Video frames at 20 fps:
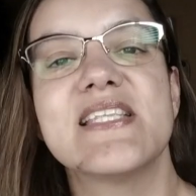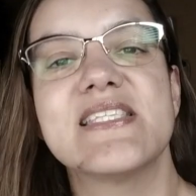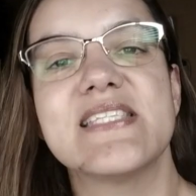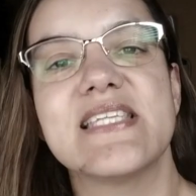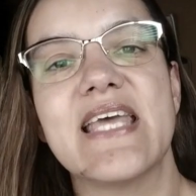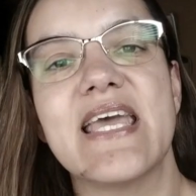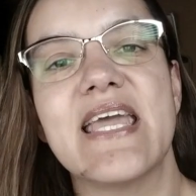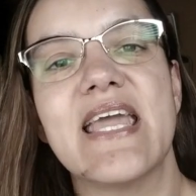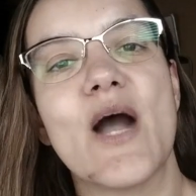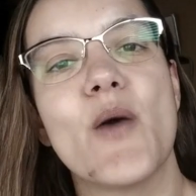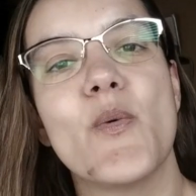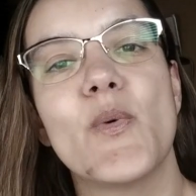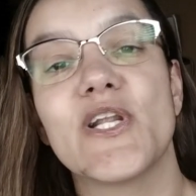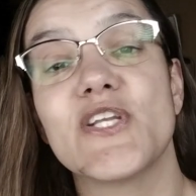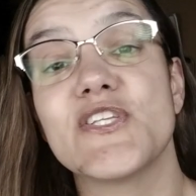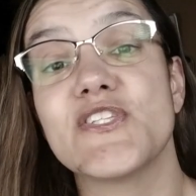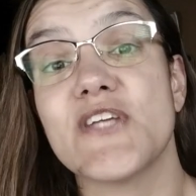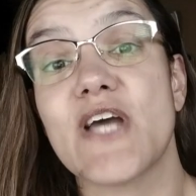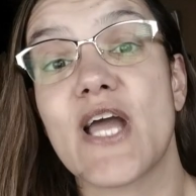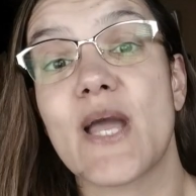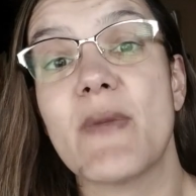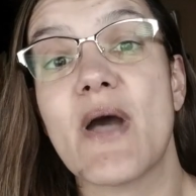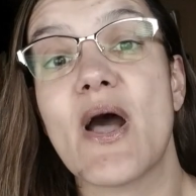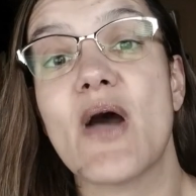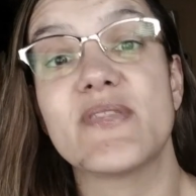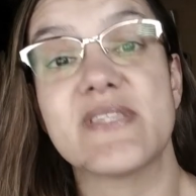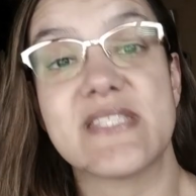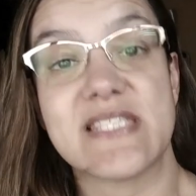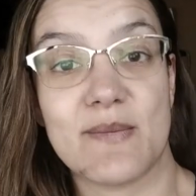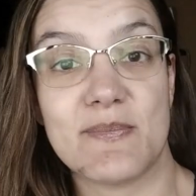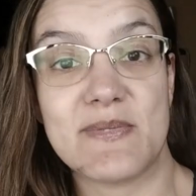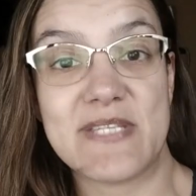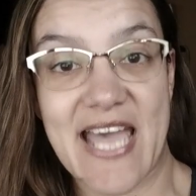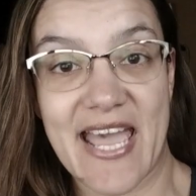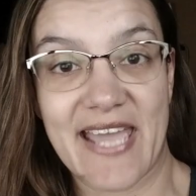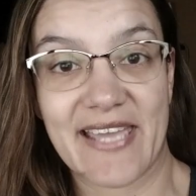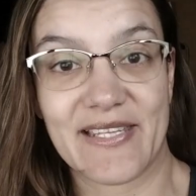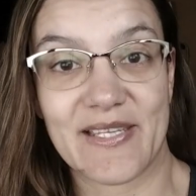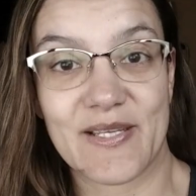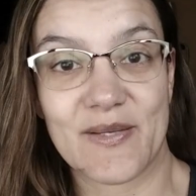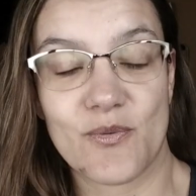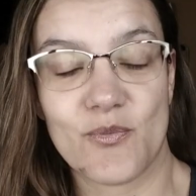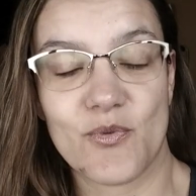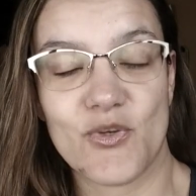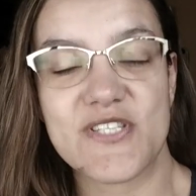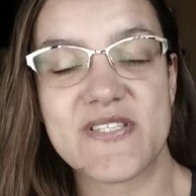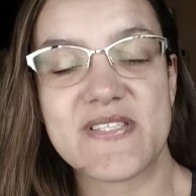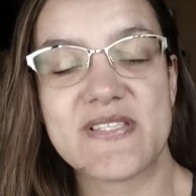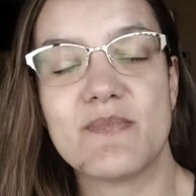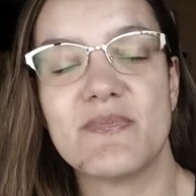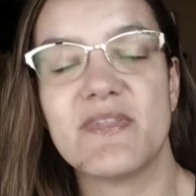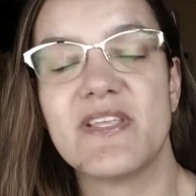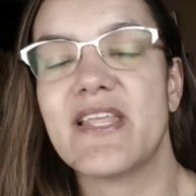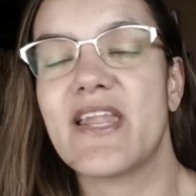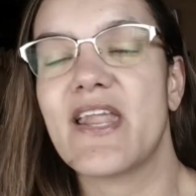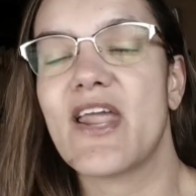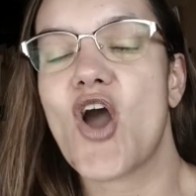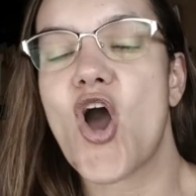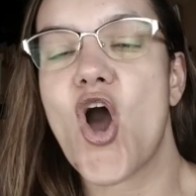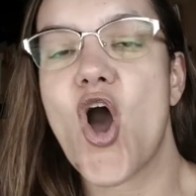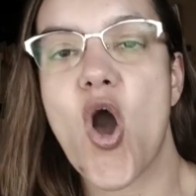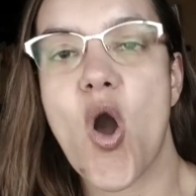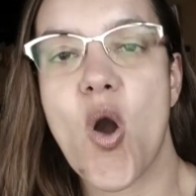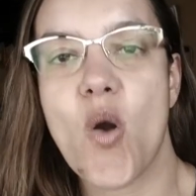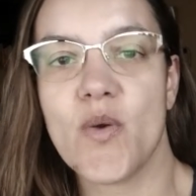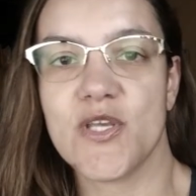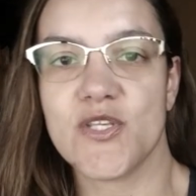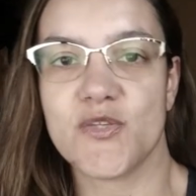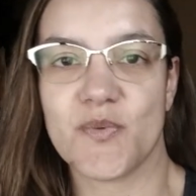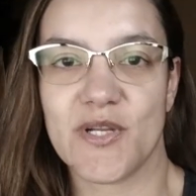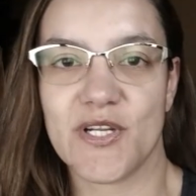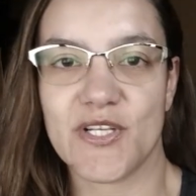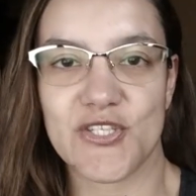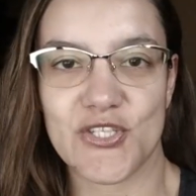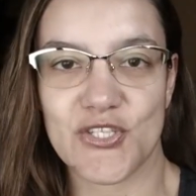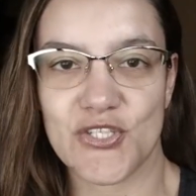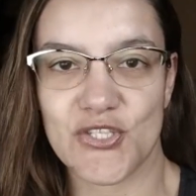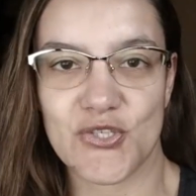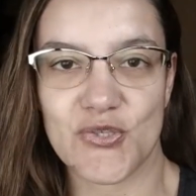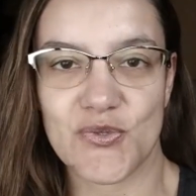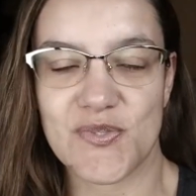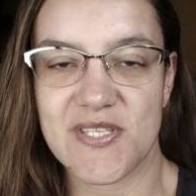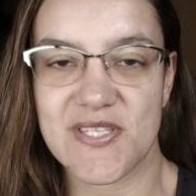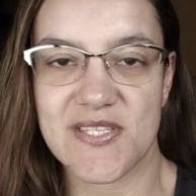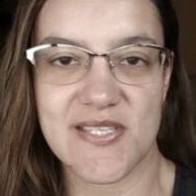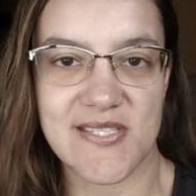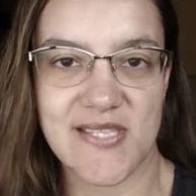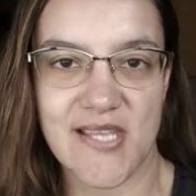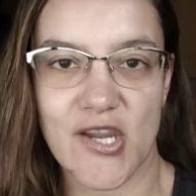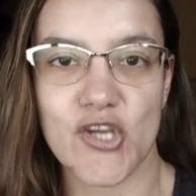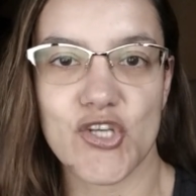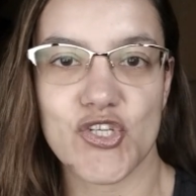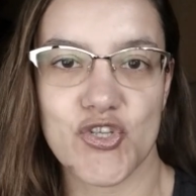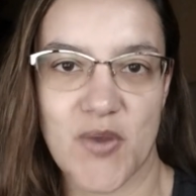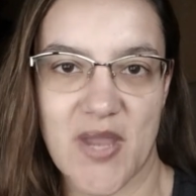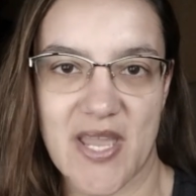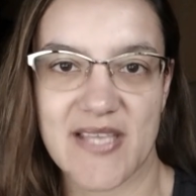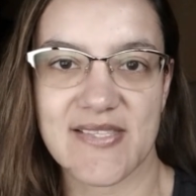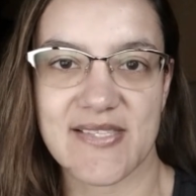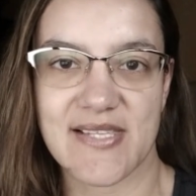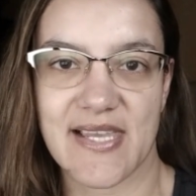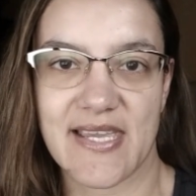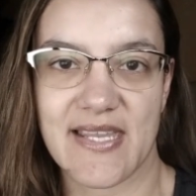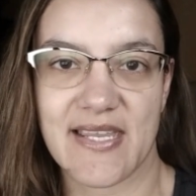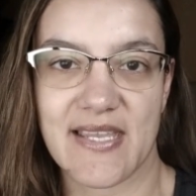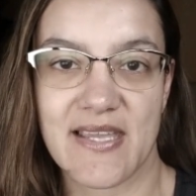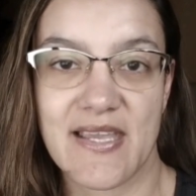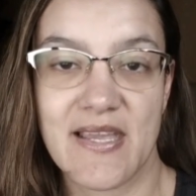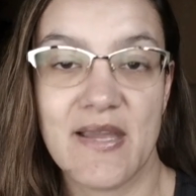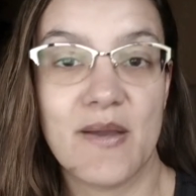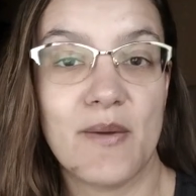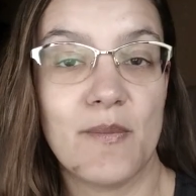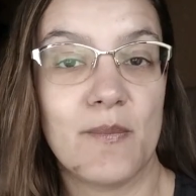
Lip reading: Today I wanted to talk about subtitling, which is something that I always wanted to do since I started translating.